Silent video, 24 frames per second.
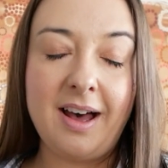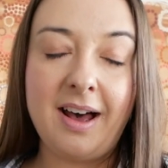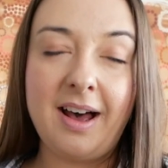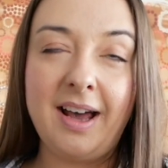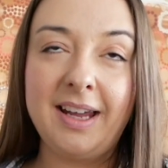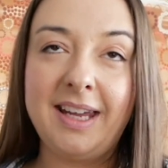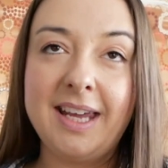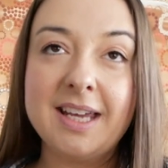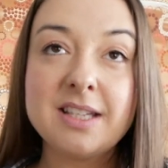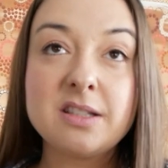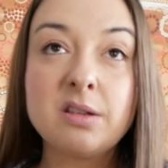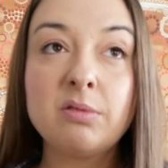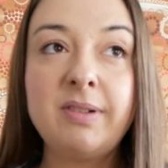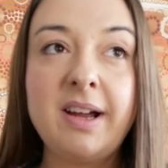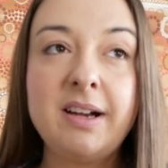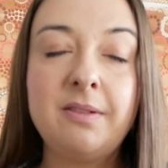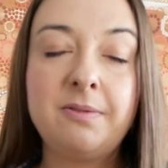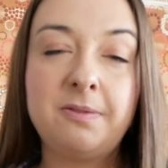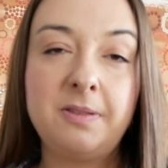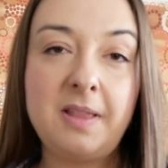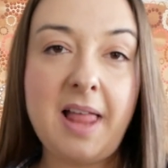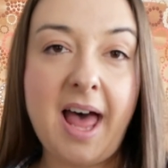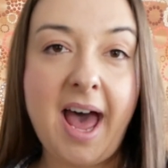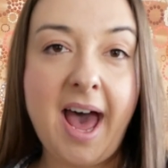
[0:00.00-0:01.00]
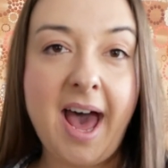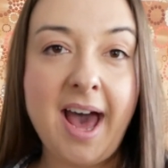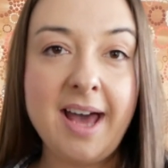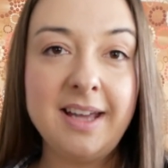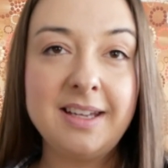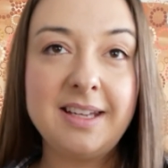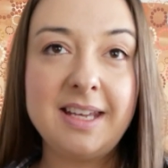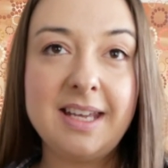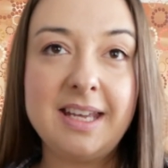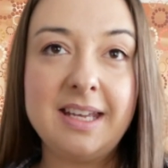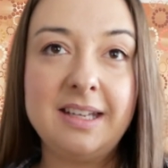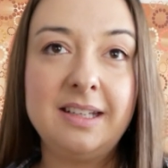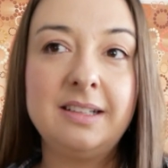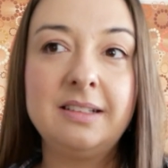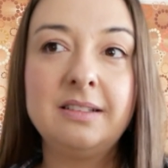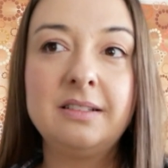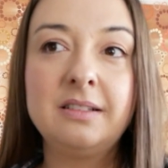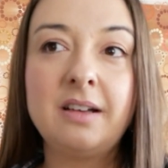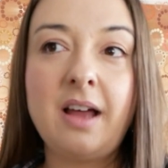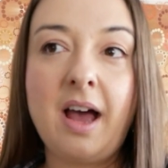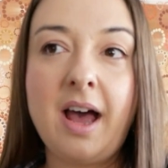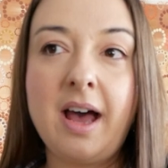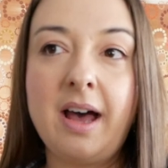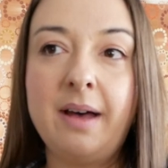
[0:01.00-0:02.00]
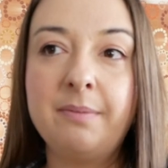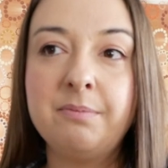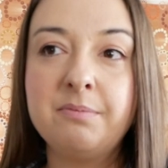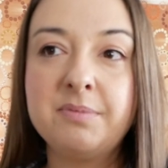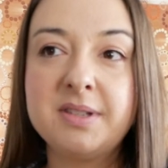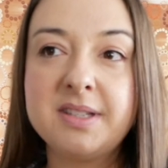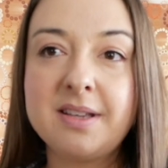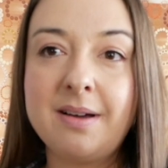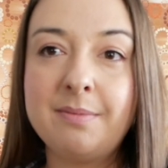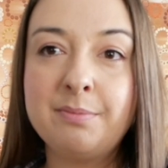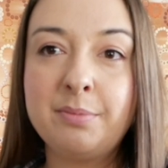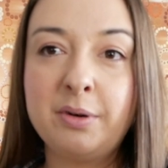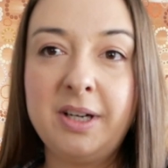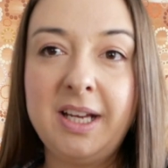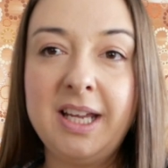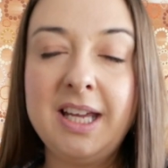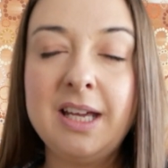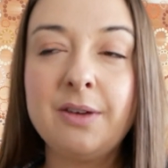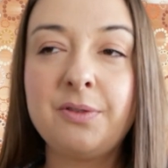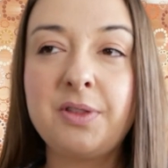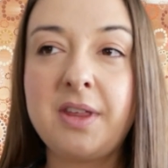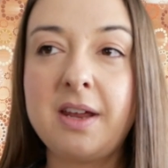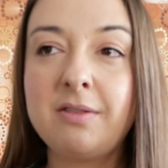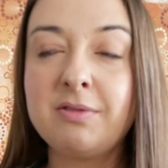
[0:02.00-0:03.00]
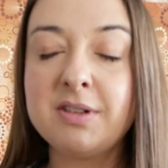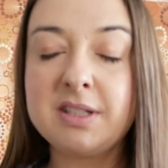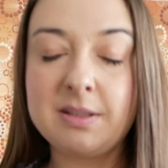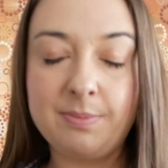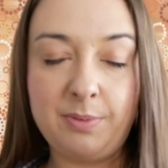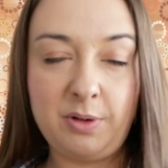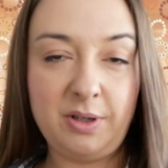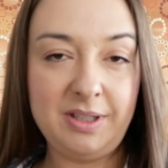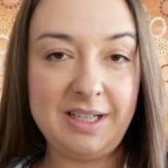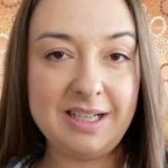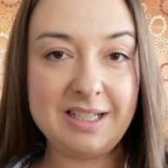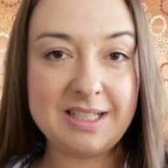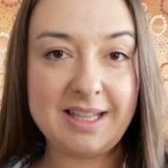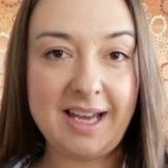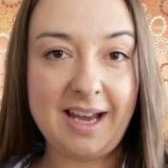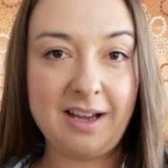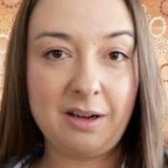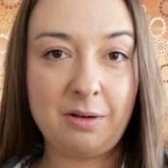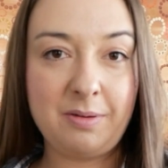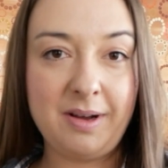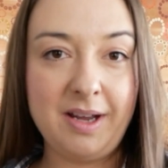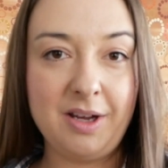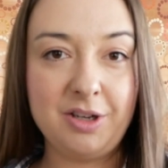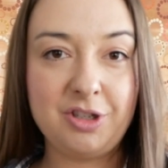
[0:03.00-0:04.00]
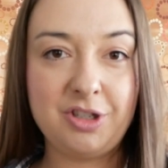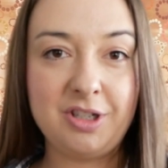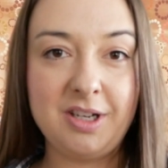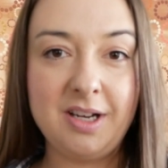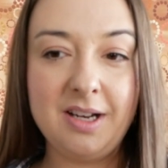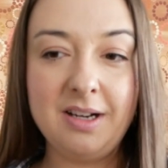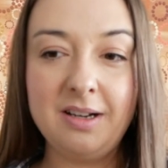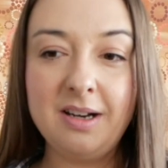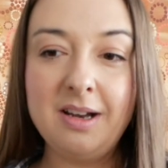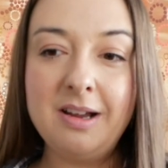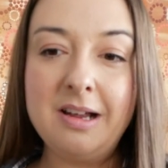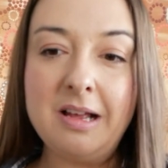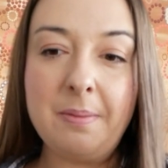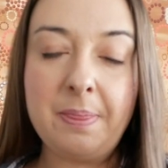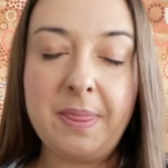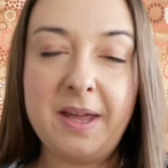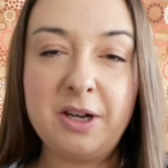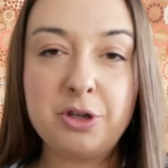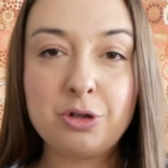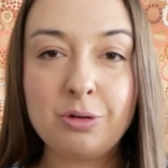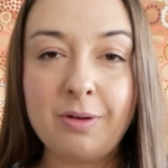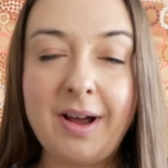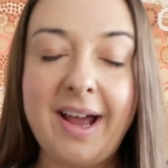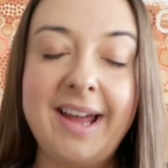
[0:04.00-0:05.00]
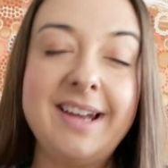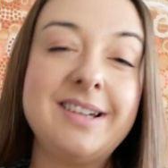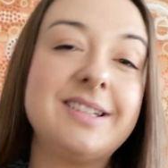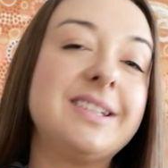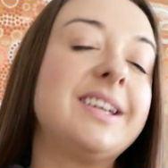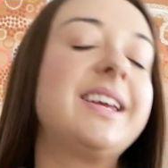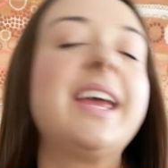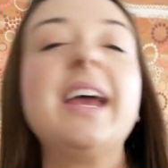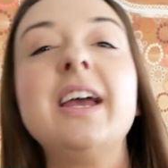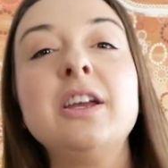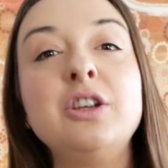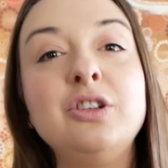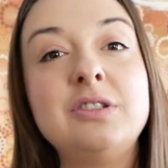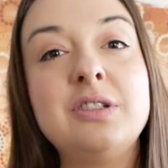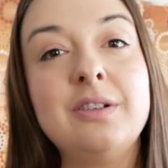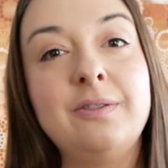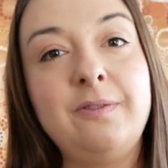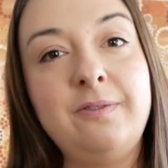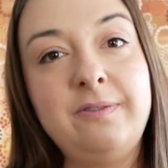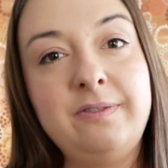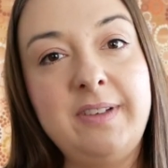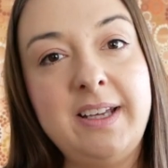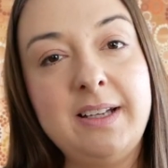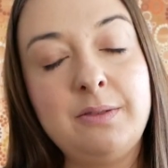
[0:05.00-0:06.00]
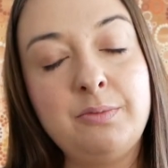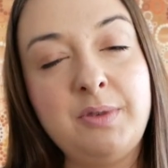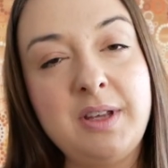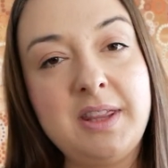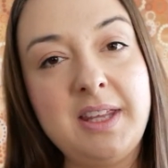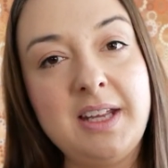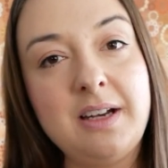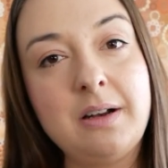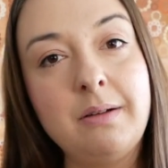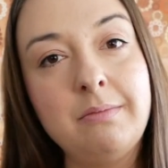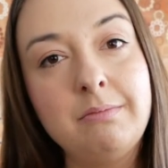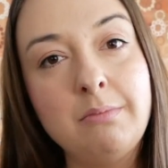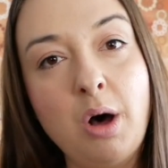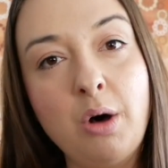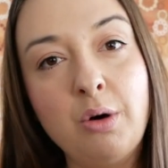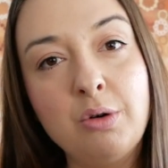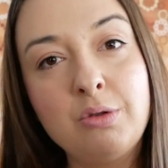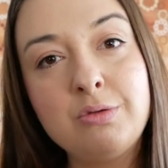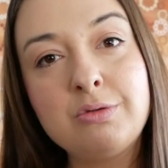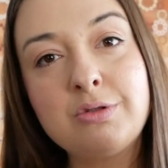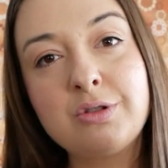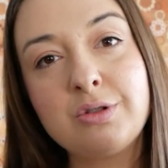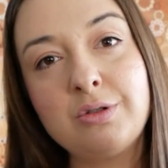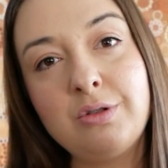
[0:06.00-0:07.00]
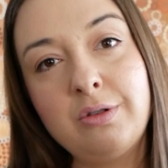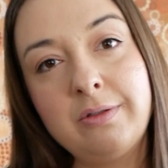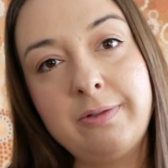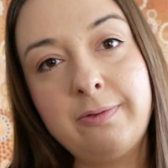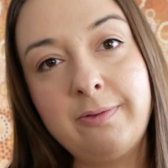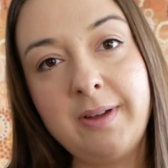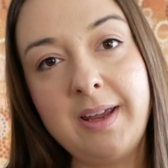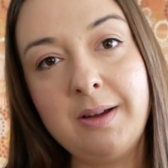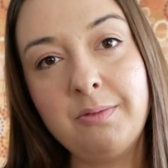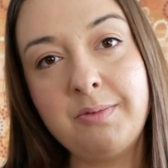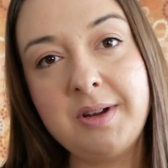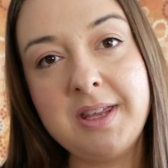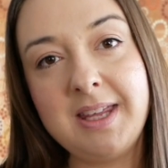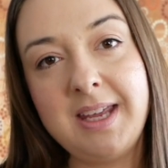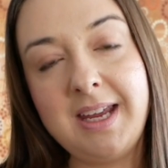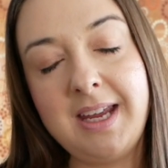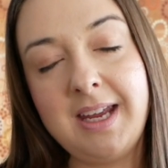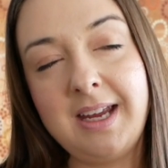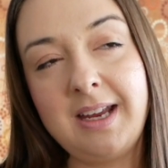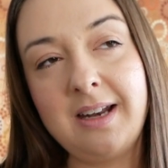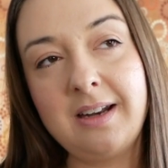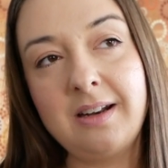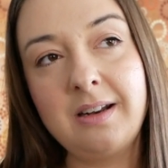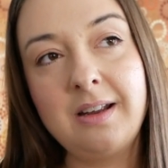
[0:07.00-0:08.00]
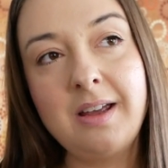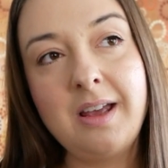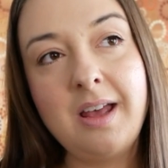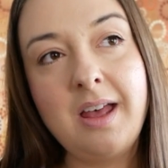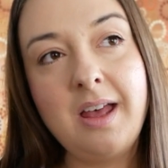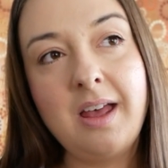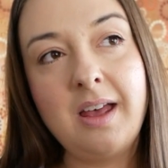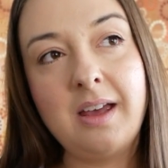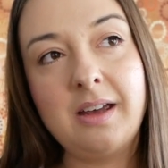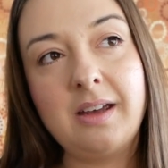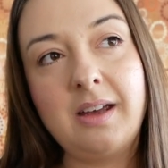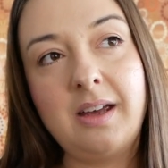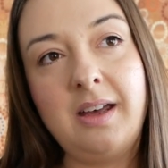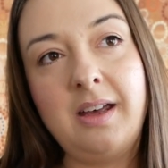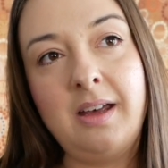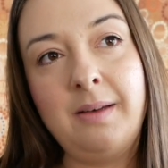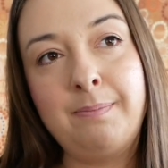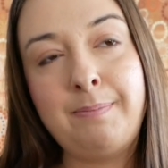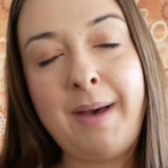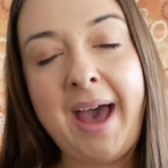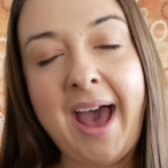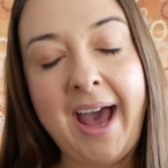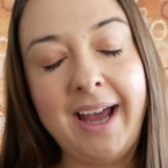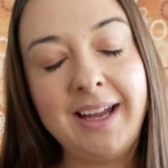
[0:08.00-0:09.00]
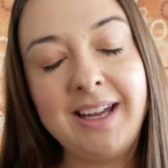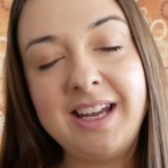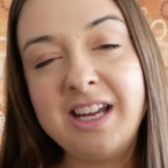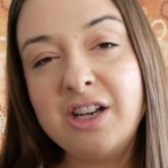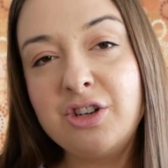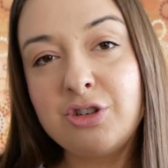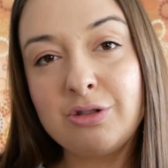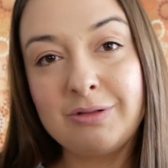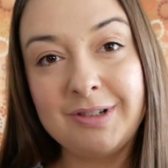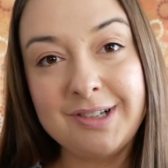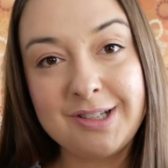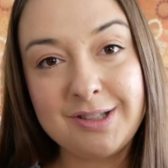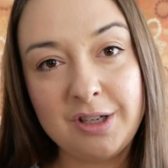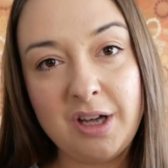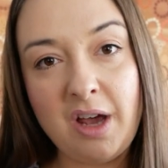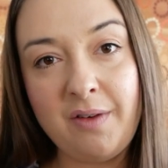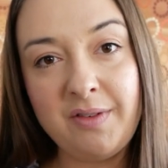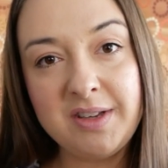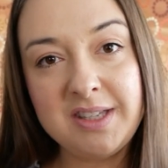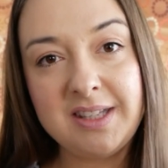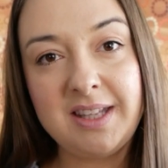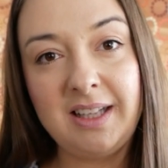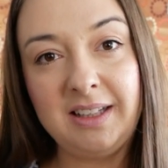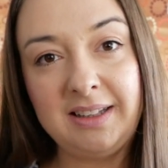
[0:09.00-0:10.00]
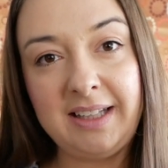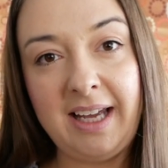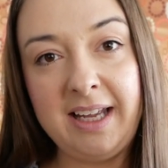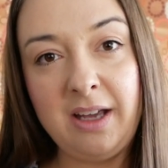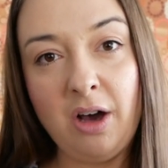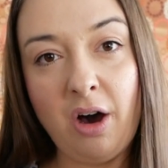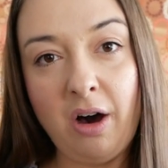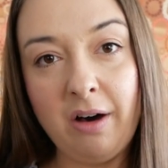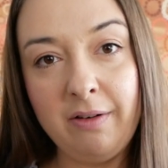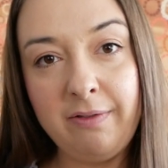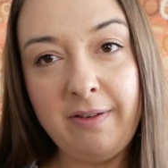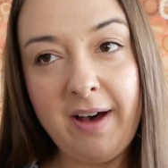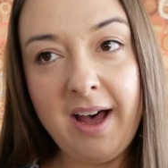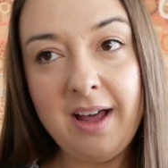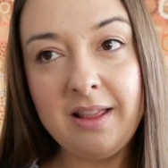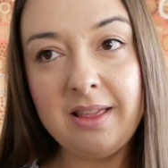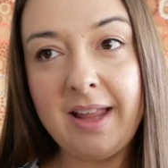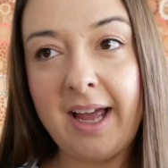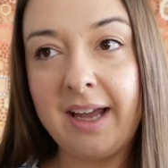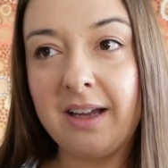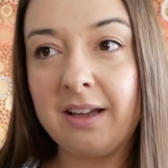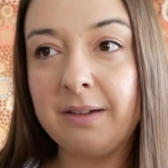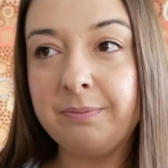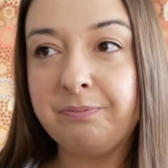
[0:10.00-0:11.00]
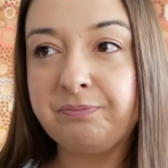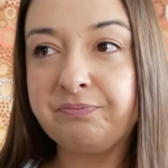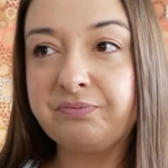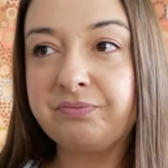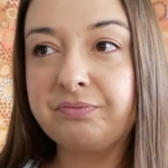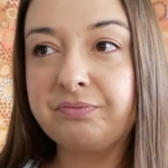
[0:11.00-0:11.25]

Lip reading: I guess a red flag in somebody, if they're responding to that question, they're trying to get you to fit within a mold or fit within a package or a service that they offer. Like,